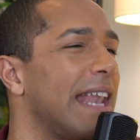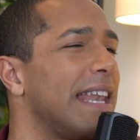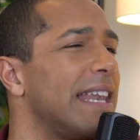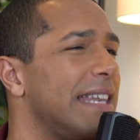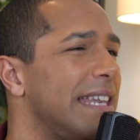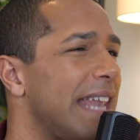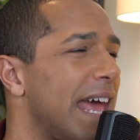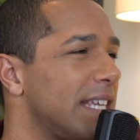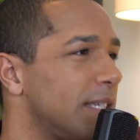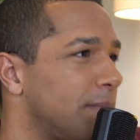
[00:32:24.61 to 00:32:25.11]

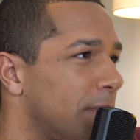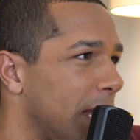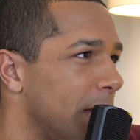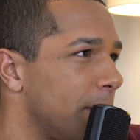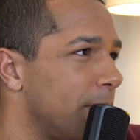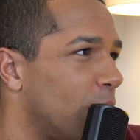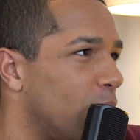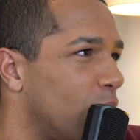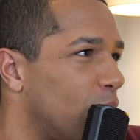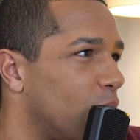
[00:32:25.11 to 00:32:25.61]
less
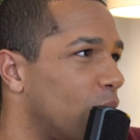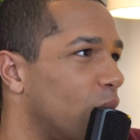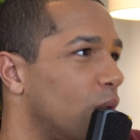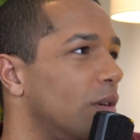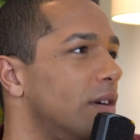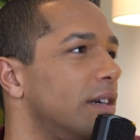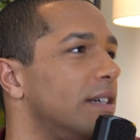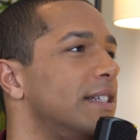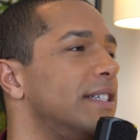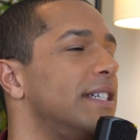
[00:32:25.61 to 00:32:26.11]

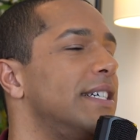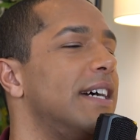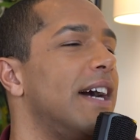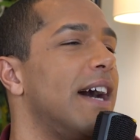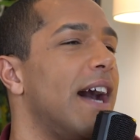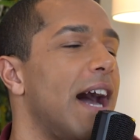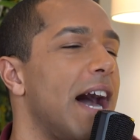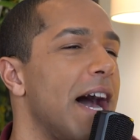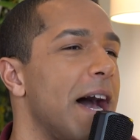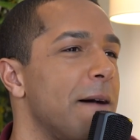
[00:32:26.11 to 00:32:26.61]
people,
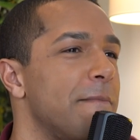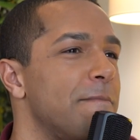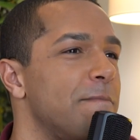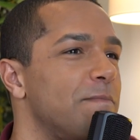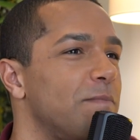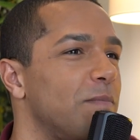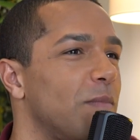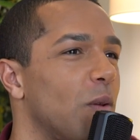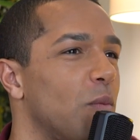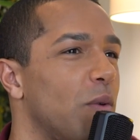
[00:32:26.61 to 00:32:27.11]

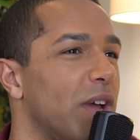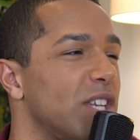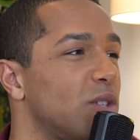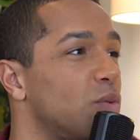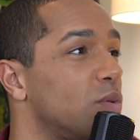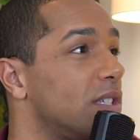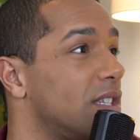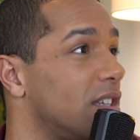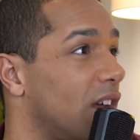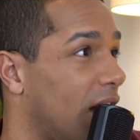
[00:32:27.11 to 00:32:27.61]
um, which
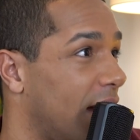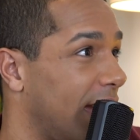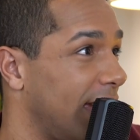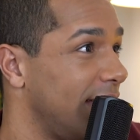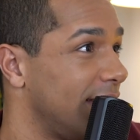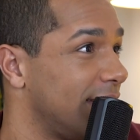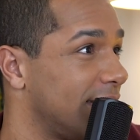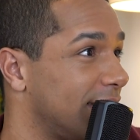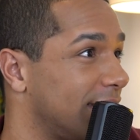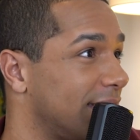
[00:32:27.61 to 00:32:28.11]
was
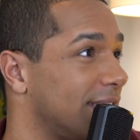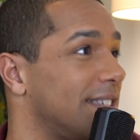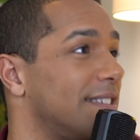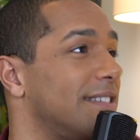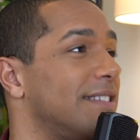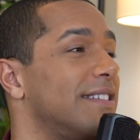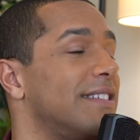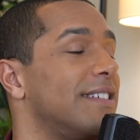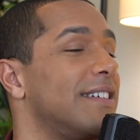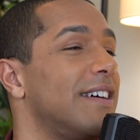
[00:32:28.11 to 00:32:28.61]
nice.
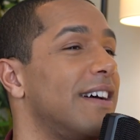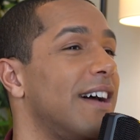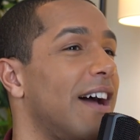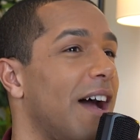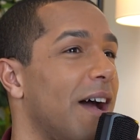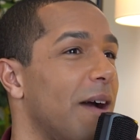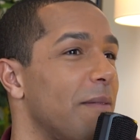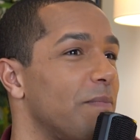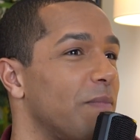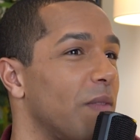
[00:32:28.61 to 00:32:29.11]
Mm.
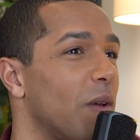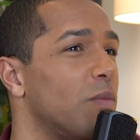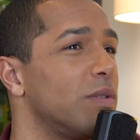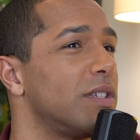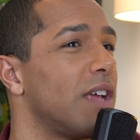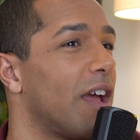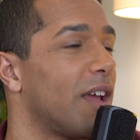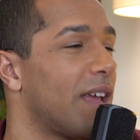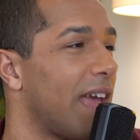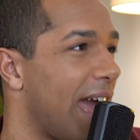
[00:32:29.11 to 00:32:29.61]
Um, and was
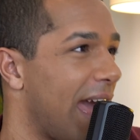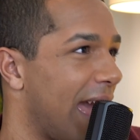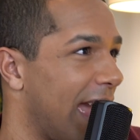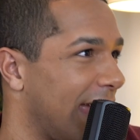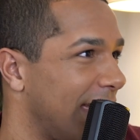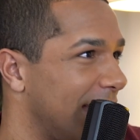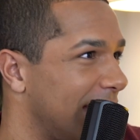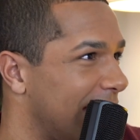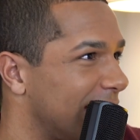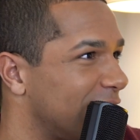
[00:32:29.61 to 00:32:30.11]
like,
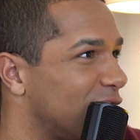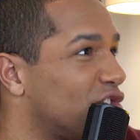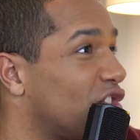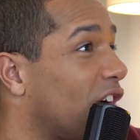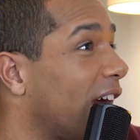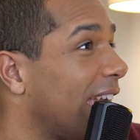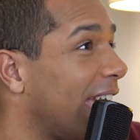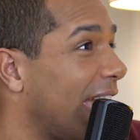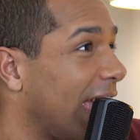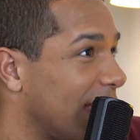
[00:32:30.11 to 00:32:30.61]
okay, let's
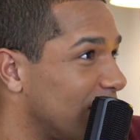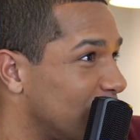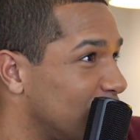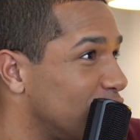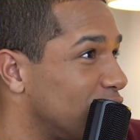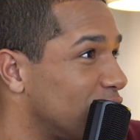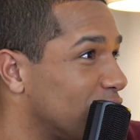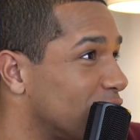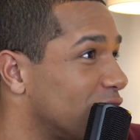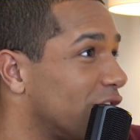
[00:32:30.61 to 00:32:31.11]
try
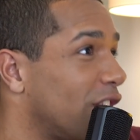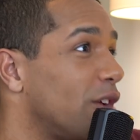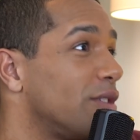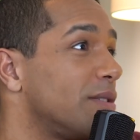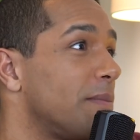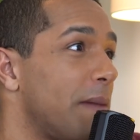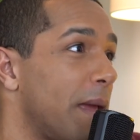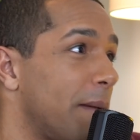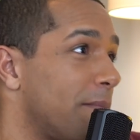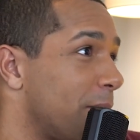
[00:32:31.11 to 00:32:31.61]
Hinge, because loads
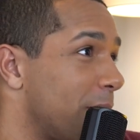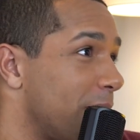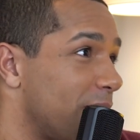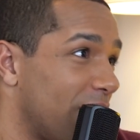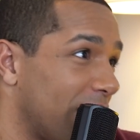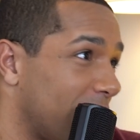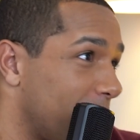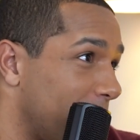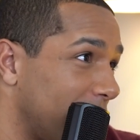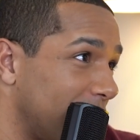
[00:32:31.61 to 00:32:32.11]
of people have been
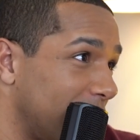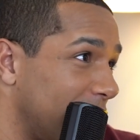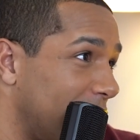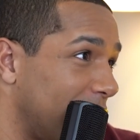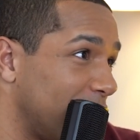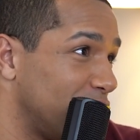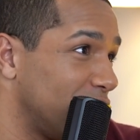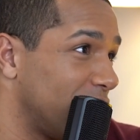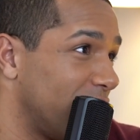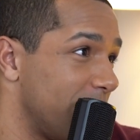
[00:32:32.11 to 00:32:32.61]
recommending
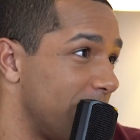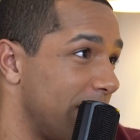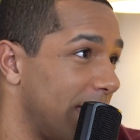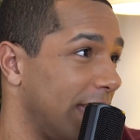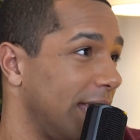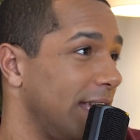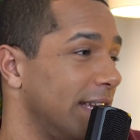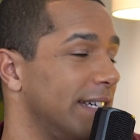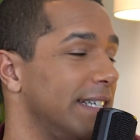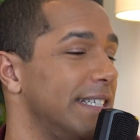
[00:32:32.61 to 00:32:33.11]
Hinge for
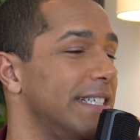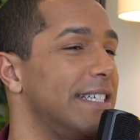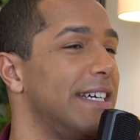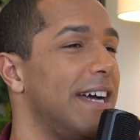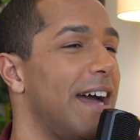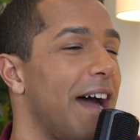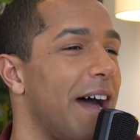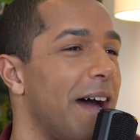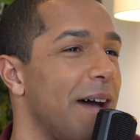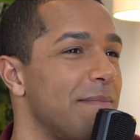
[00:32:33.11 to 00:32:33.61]
me. Mm-hmm.
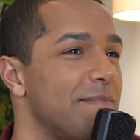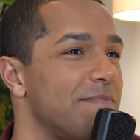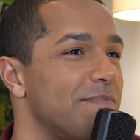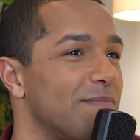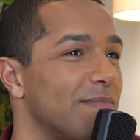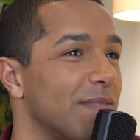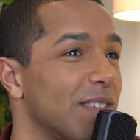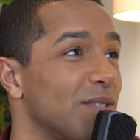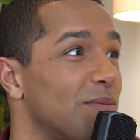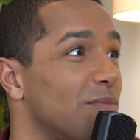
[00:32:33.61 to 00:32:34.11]
Um,
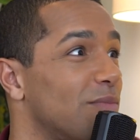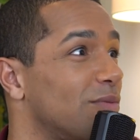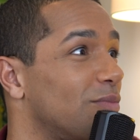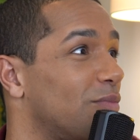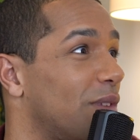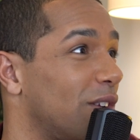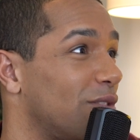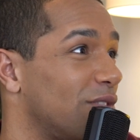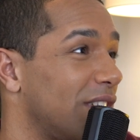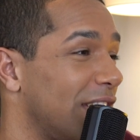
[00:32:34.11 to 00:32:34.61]
so
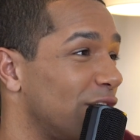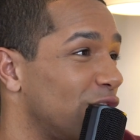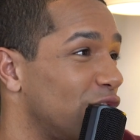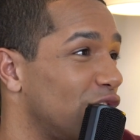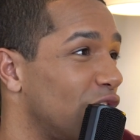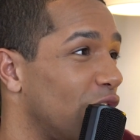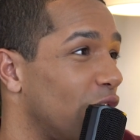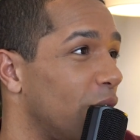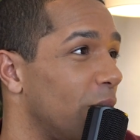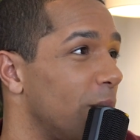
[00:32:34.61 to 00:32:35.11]
went on Hinge
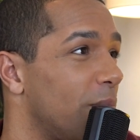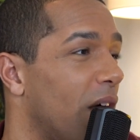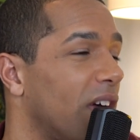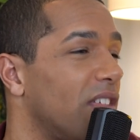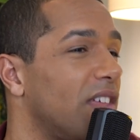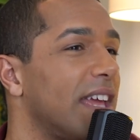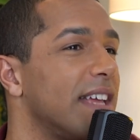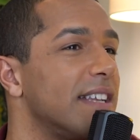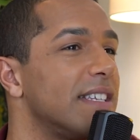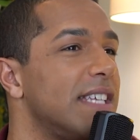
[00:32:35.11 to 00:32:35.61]
too. But I
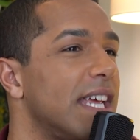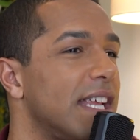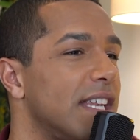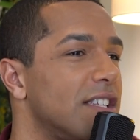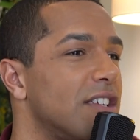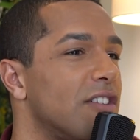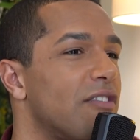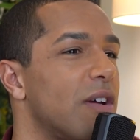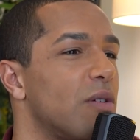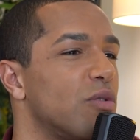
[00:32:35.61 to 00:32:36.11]
think
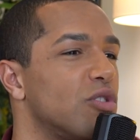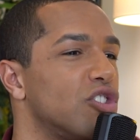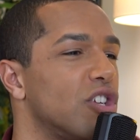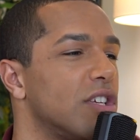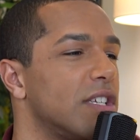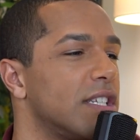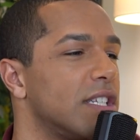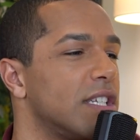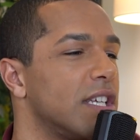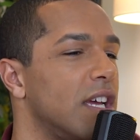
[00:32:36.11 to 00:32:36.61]
Tinder, it was
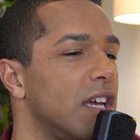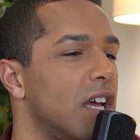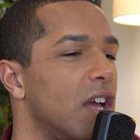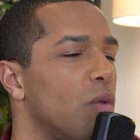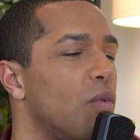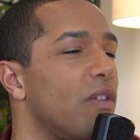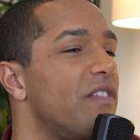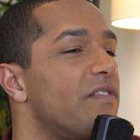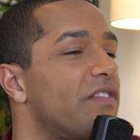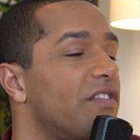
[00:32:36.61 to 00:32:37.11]
just,
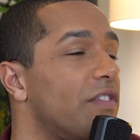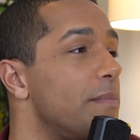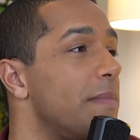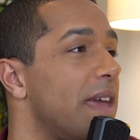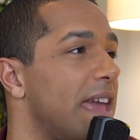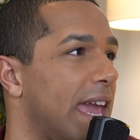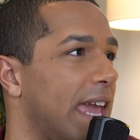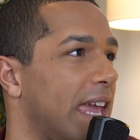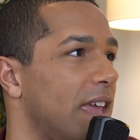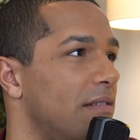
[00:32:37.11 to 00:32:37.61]
with for
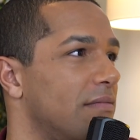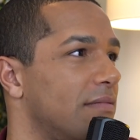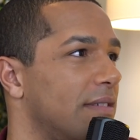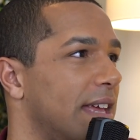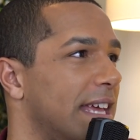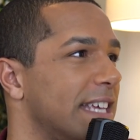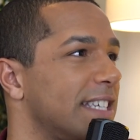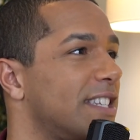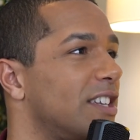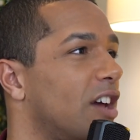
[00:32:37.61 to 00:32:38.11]
me,
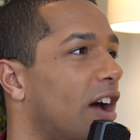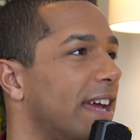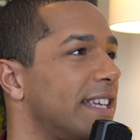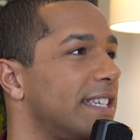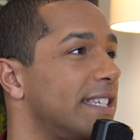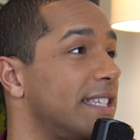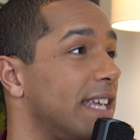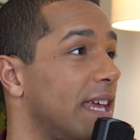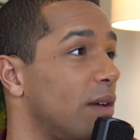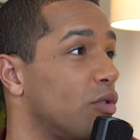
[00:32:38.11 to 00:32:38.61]
it's nice
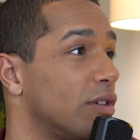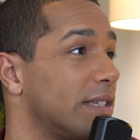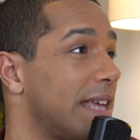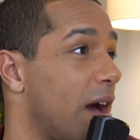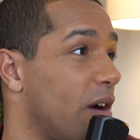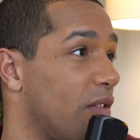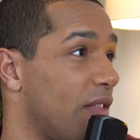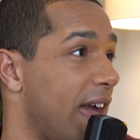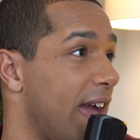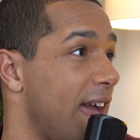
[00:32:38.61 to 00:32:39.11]
to see what's
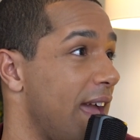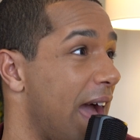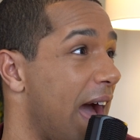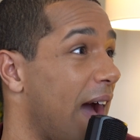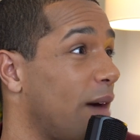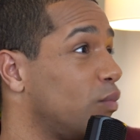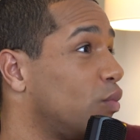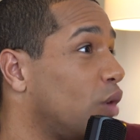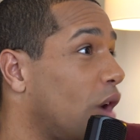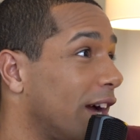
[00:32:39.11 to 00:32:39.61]
out there
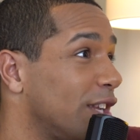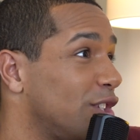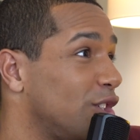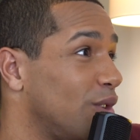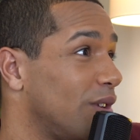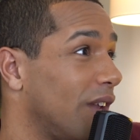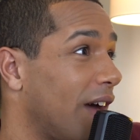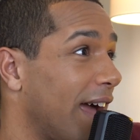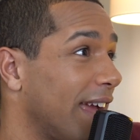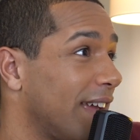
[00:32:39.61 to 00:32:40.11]
and yeah. what I do
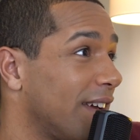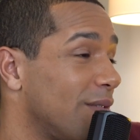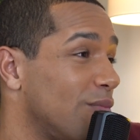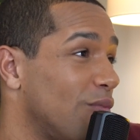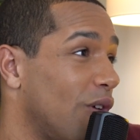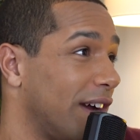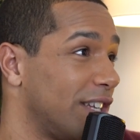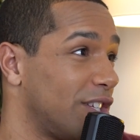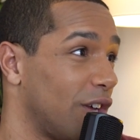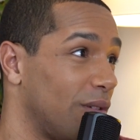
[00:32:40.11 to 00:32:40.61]
like and
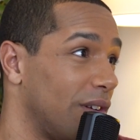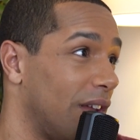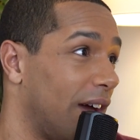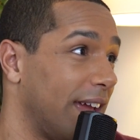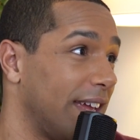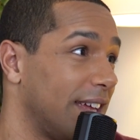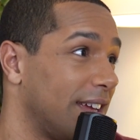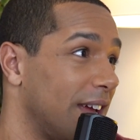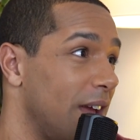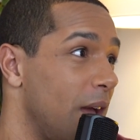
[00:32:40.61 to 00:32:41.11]
what I don't
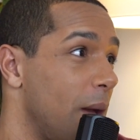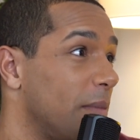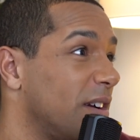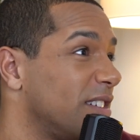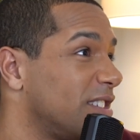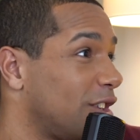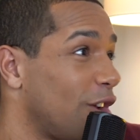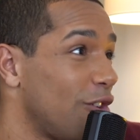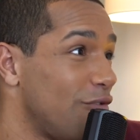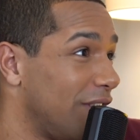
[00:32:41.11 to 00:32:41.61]
like, because
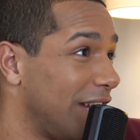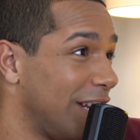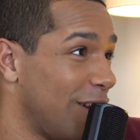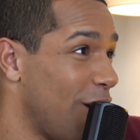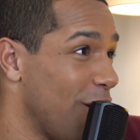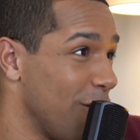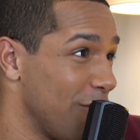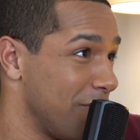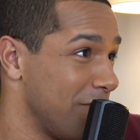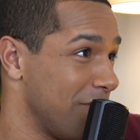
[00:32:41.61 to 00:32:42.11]
I don't really
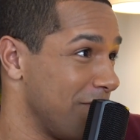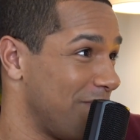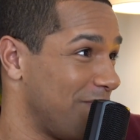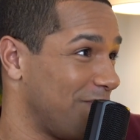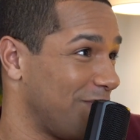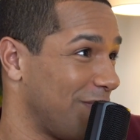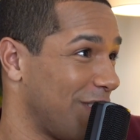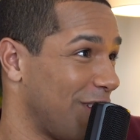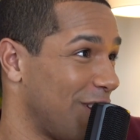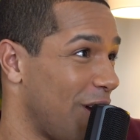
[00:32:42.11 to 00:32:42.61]
know,
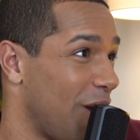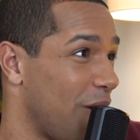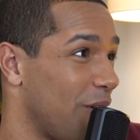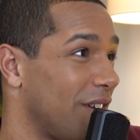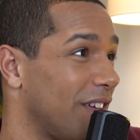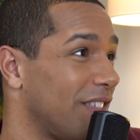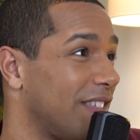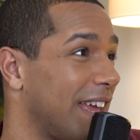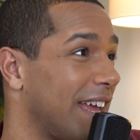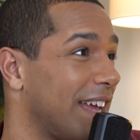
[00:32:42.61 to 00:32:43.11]
you know. And
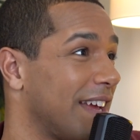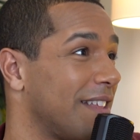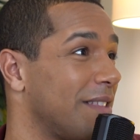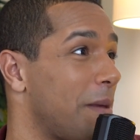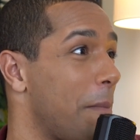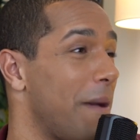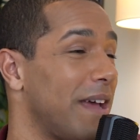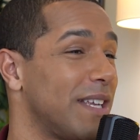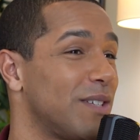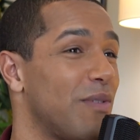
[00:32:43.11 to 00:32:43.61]
I yeah. think the
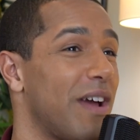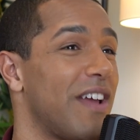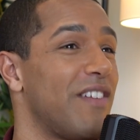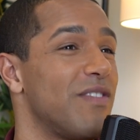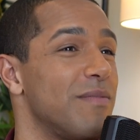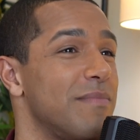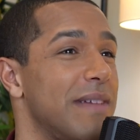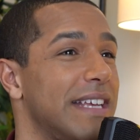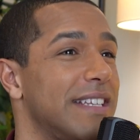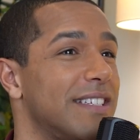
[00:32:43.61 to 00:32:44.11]
best way for
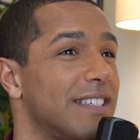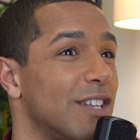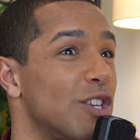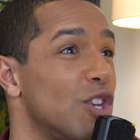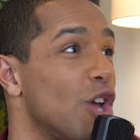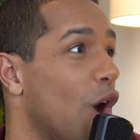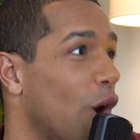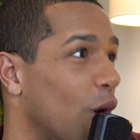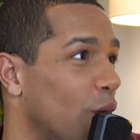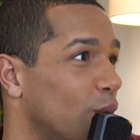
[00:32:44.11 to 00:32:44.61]
me to
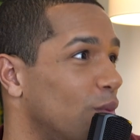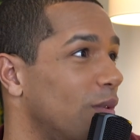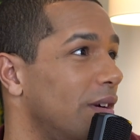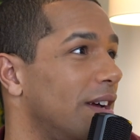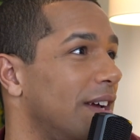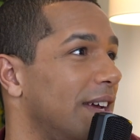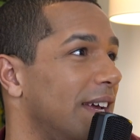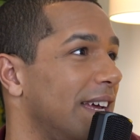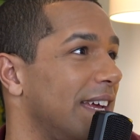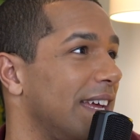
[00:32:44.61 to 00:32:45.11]
know
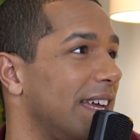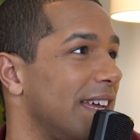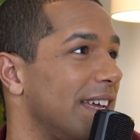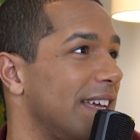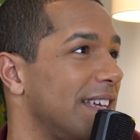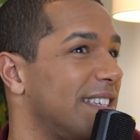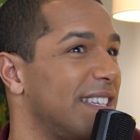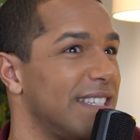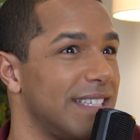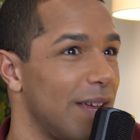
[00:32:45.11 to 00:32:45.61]
mm.
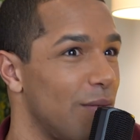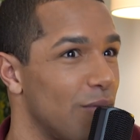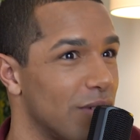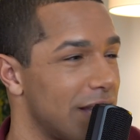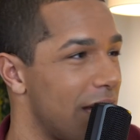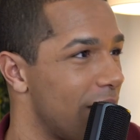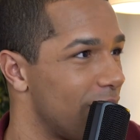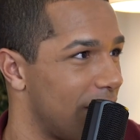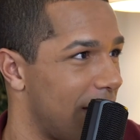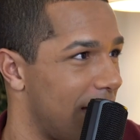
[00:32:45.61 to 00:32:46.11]
is to see what's
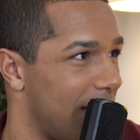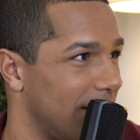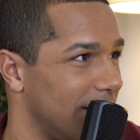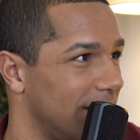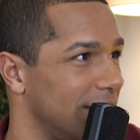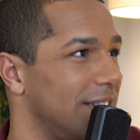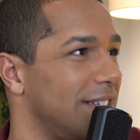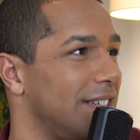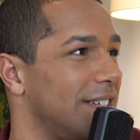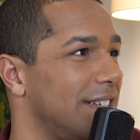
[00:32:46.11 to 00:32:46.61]
out there. Yep.